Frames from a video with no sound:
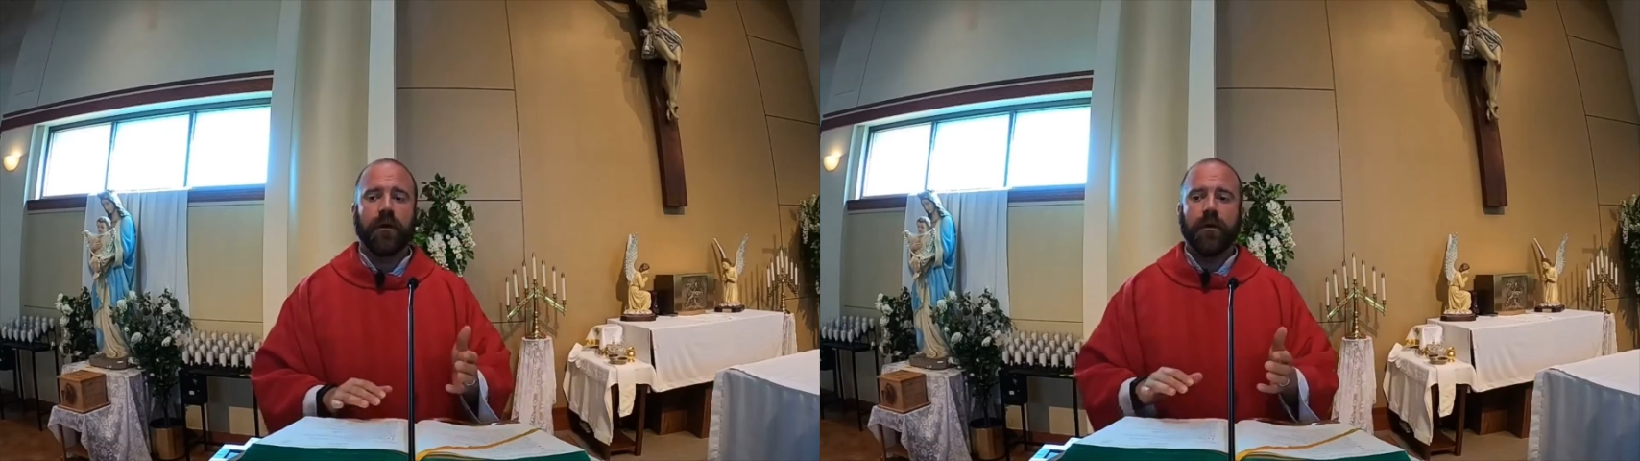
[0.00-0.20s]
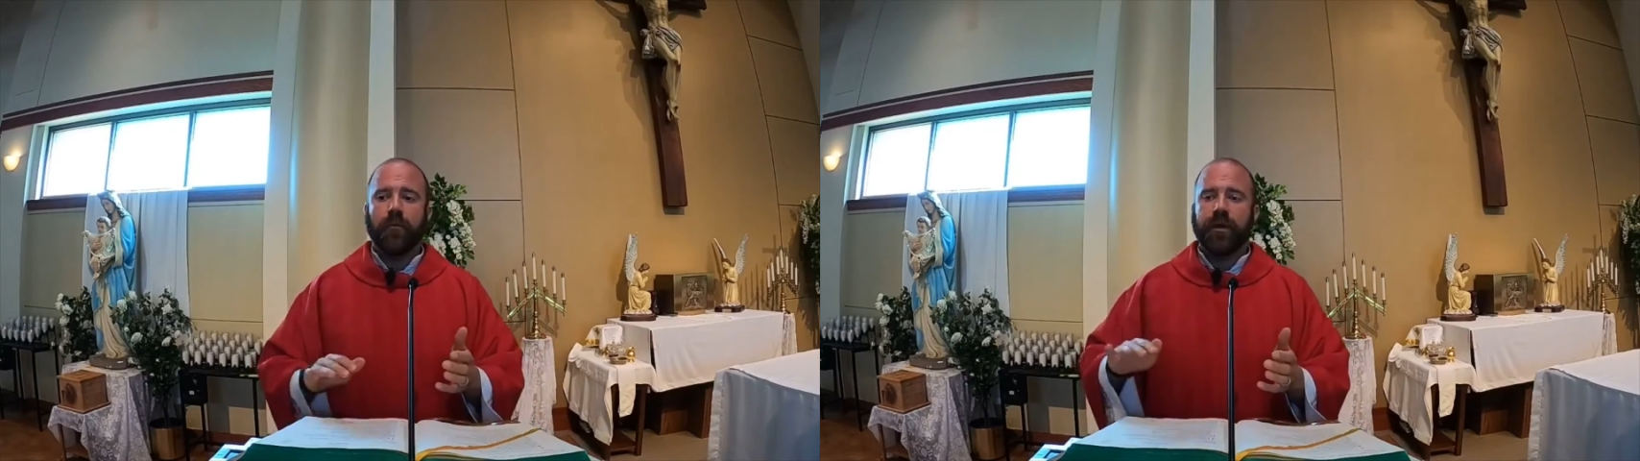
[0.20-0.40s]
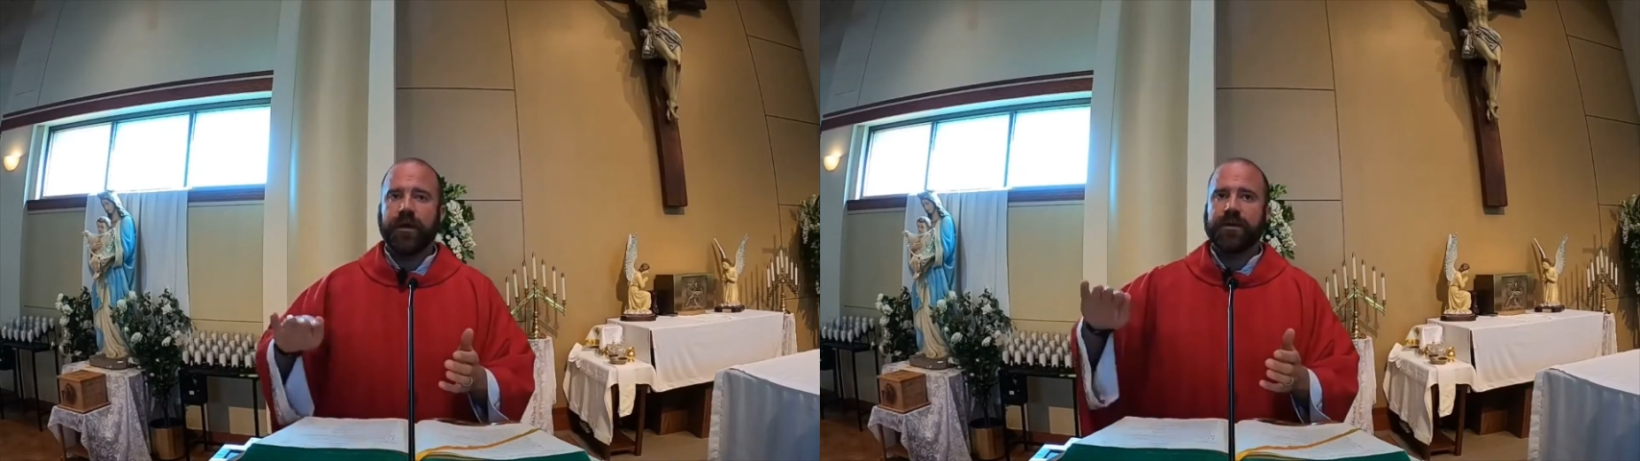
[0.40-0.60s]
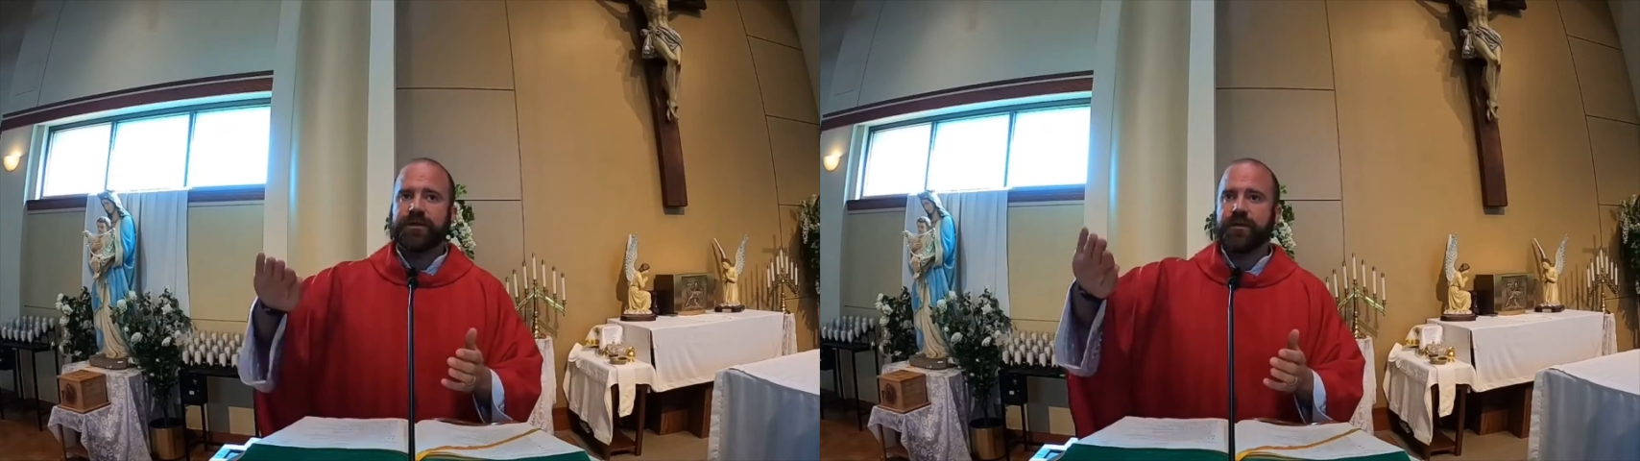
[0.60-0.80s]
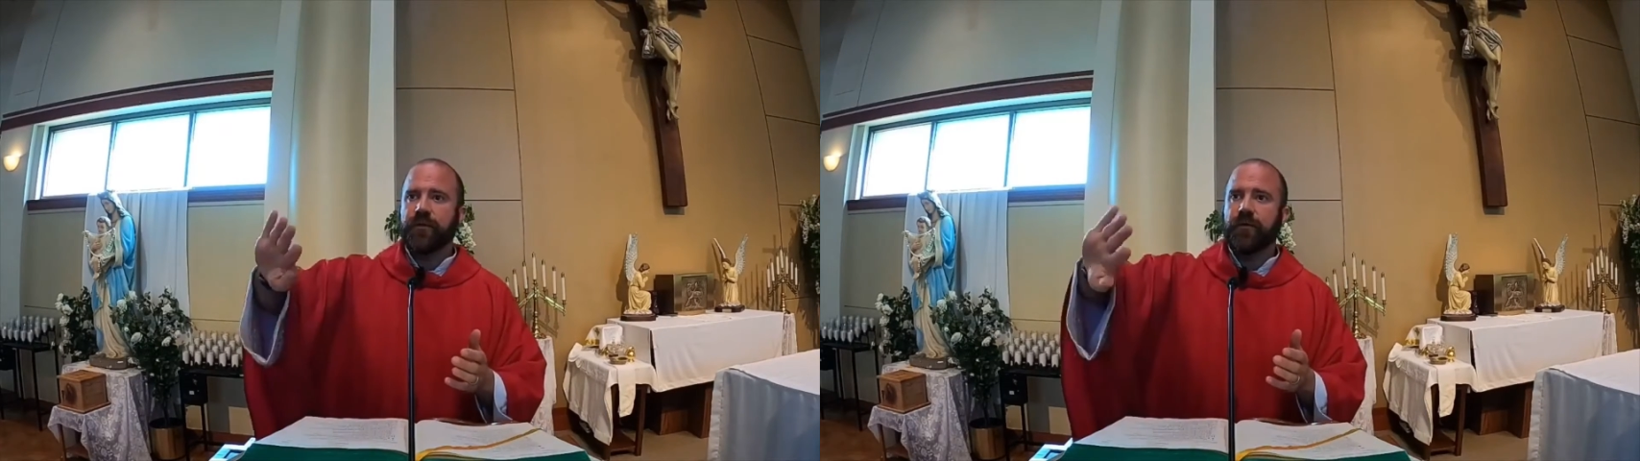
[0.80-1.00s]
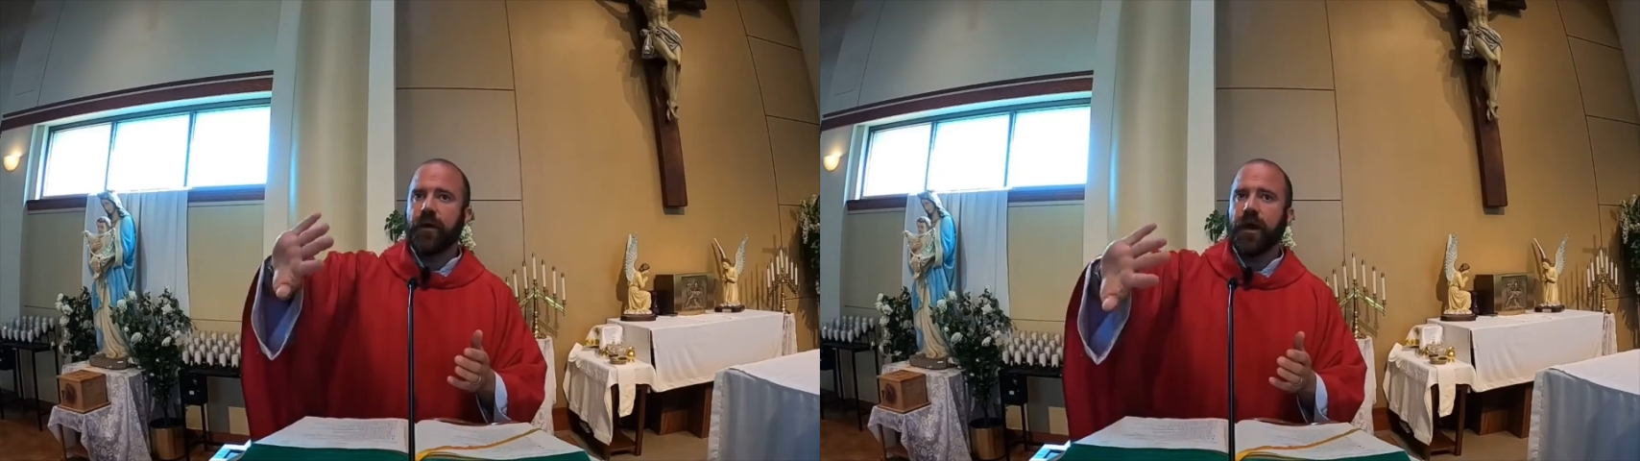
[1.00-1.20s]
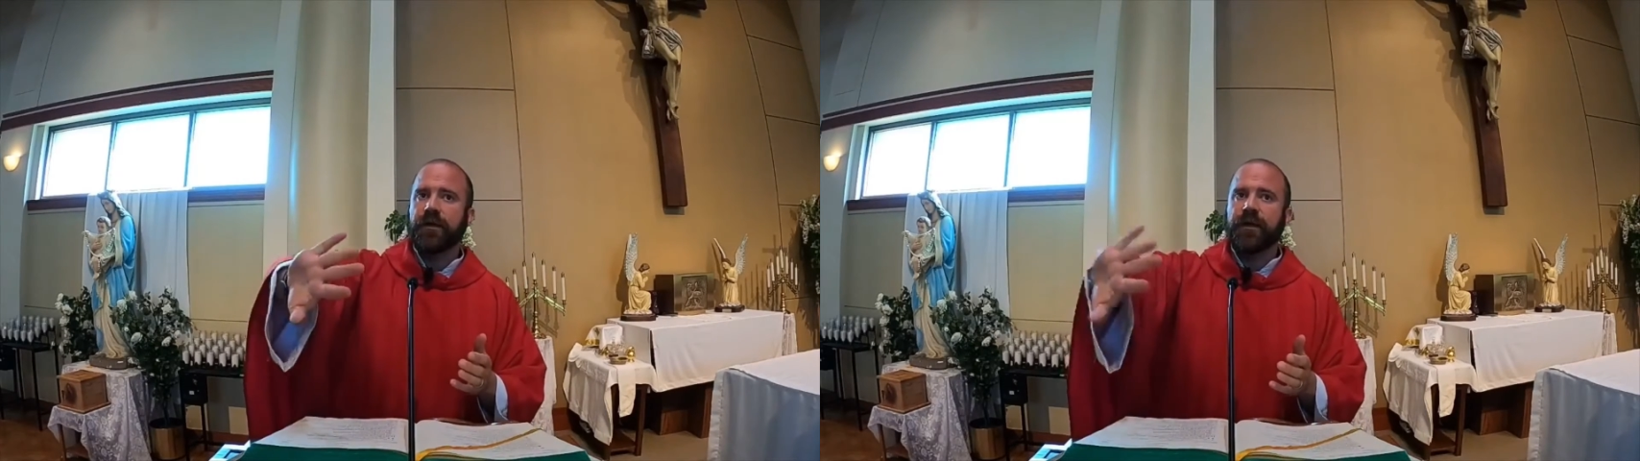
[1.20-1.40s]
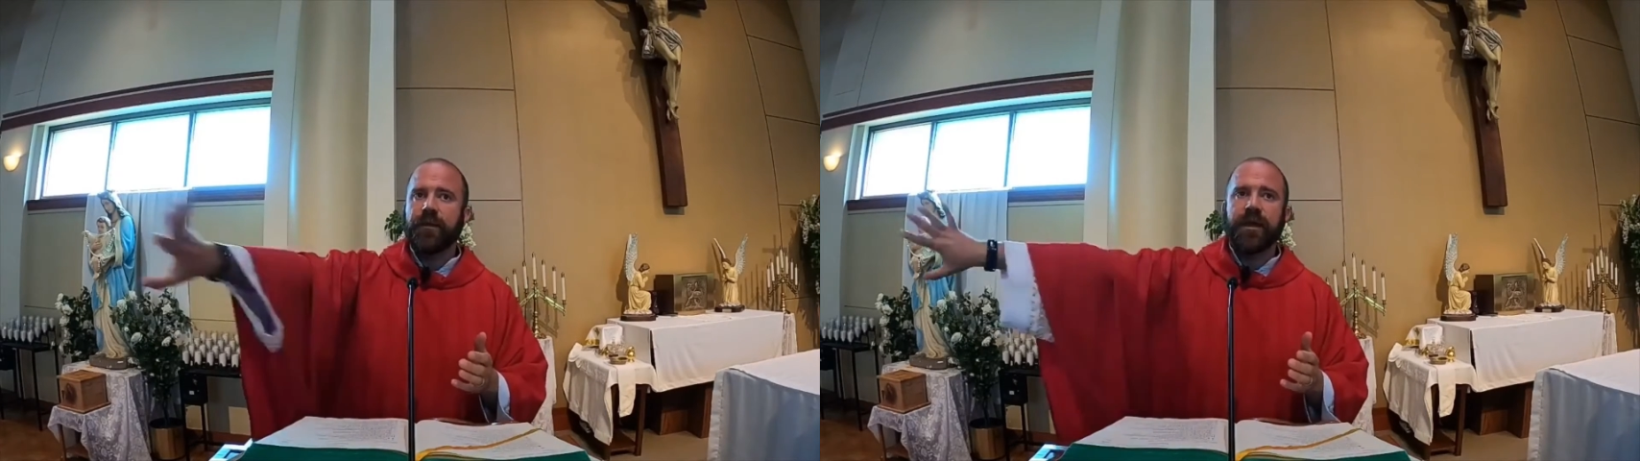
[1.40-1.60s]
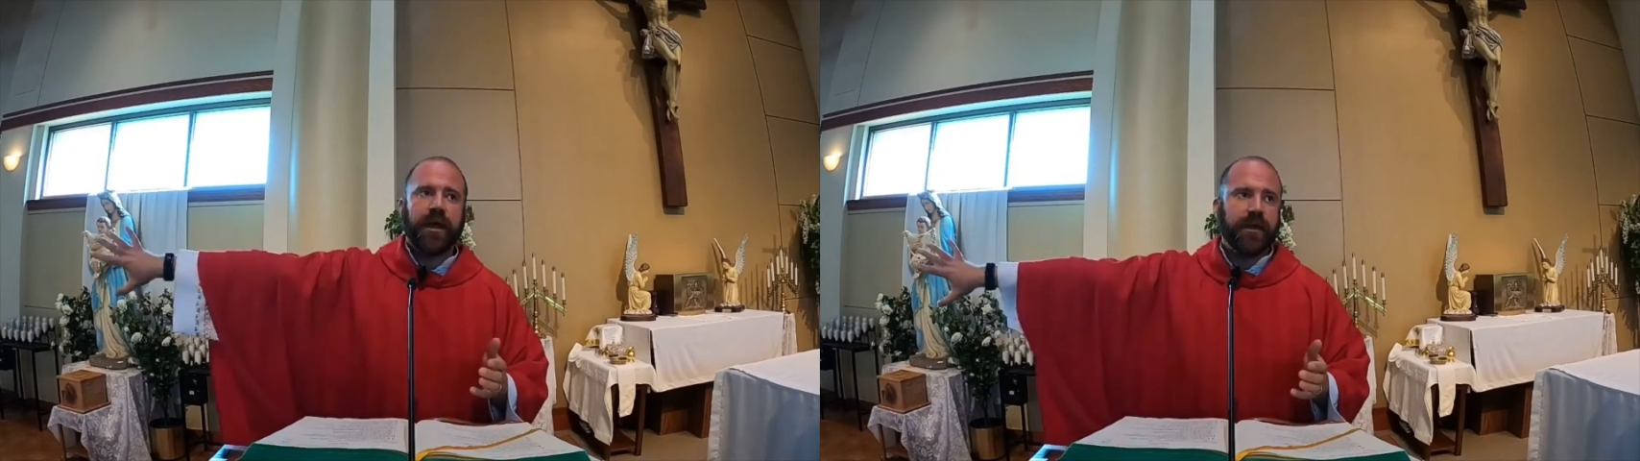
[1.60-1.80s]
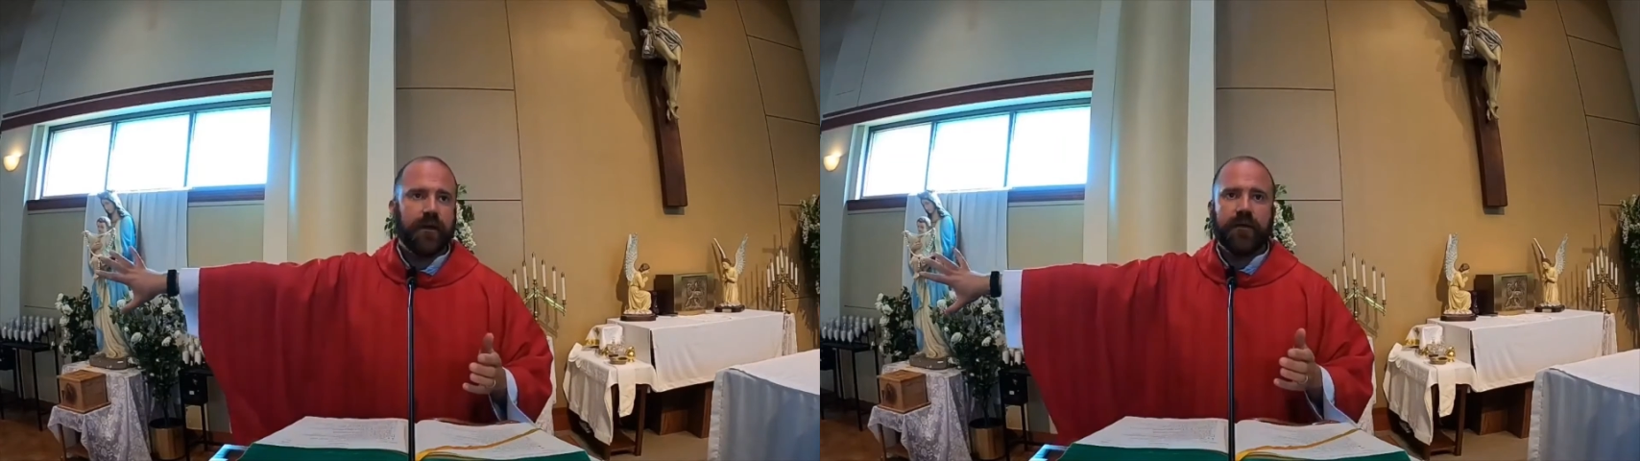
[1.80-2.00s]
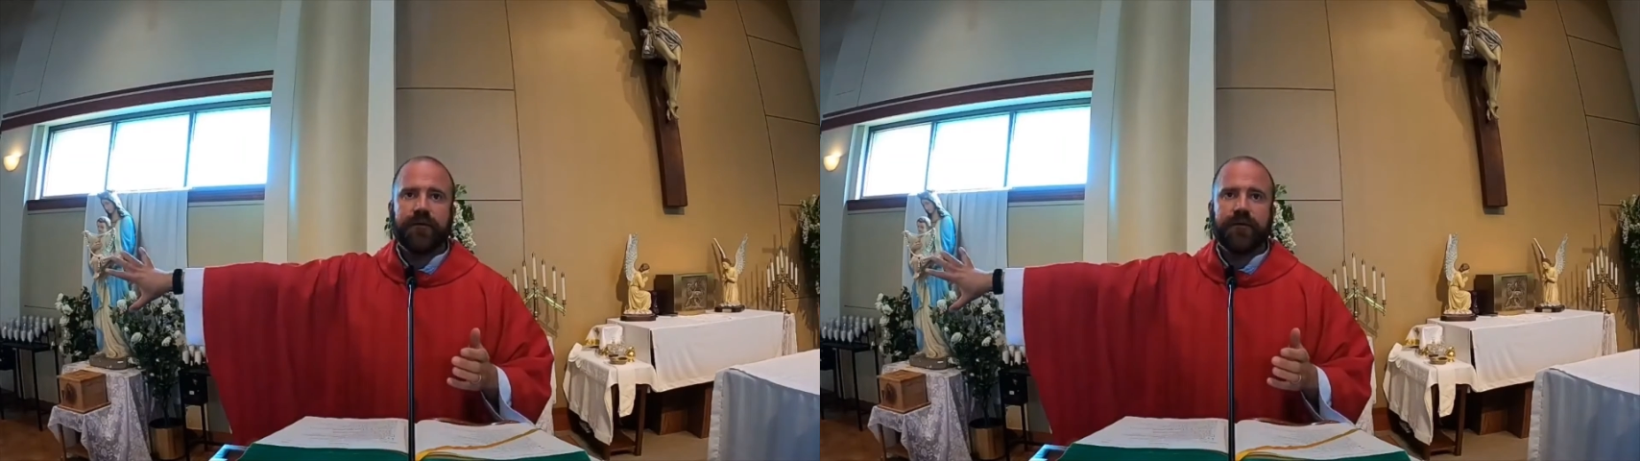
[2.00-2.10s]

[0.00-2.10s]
we need to eliminate